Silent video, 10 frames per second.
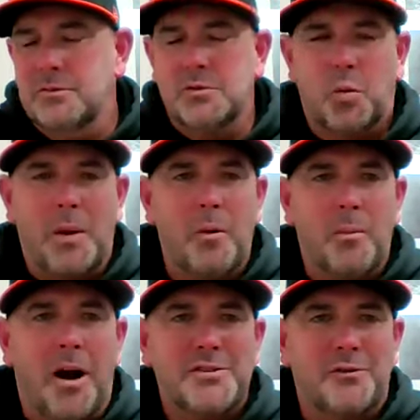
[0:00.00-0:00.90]
there's way more
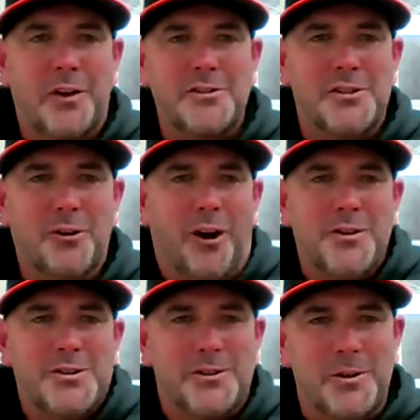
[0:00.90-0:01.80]
Boston fans here,
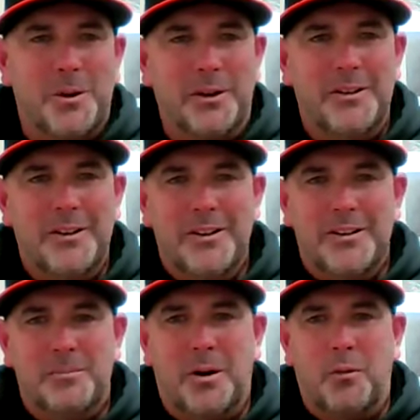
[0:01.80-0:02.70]
obviously, but
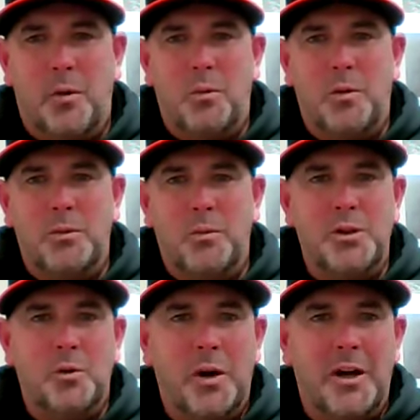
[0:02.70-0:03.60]

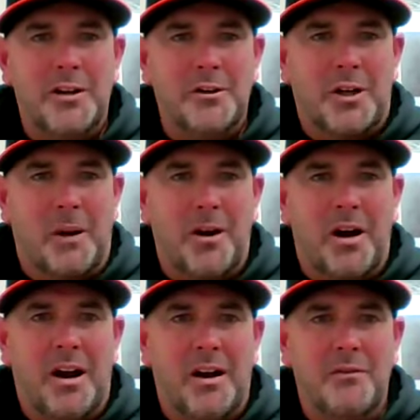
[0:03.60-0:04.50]
when you win and you're coming
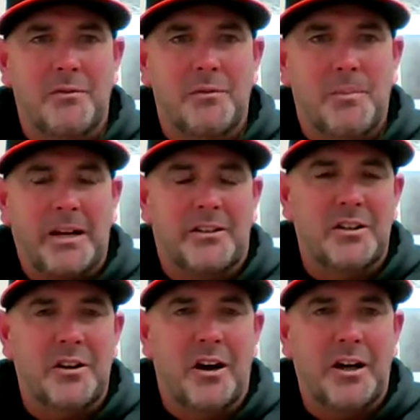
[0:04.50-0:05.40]
out back to
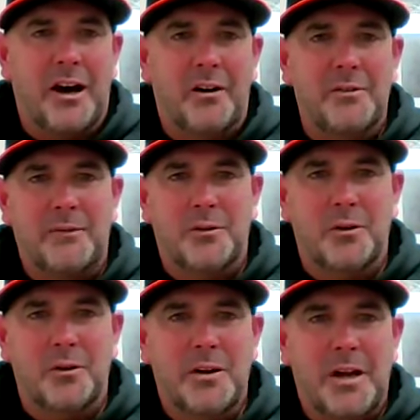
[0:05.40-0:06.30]
the dugout
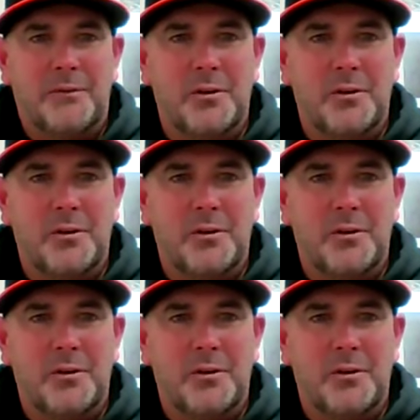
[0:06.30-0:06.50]
after